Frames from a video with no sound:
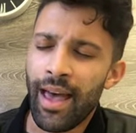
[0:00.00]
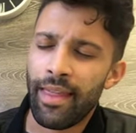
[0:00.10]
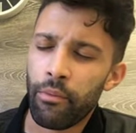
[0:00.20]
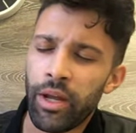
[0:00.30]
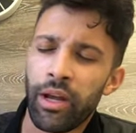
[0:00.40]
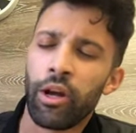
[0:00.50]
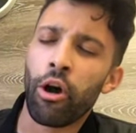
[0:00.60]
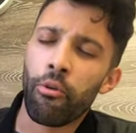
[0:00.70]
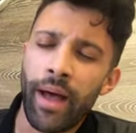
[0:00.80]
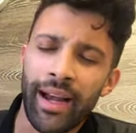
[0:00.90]
And that we can
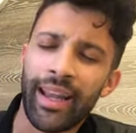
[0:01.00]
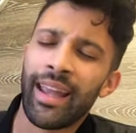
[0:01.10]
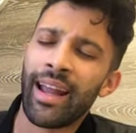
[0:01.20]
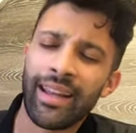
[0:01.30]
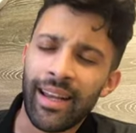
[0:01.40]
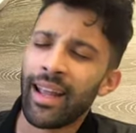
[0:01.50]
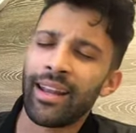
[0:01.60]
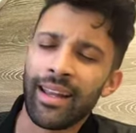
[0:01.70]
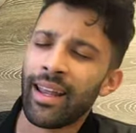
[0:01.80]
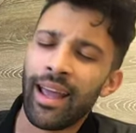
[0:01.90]
go back again and again
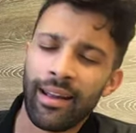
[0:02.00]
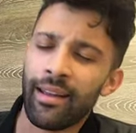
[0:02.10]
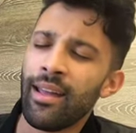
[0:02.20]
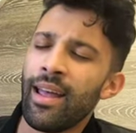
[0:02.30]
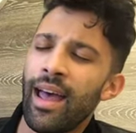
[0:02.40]
and again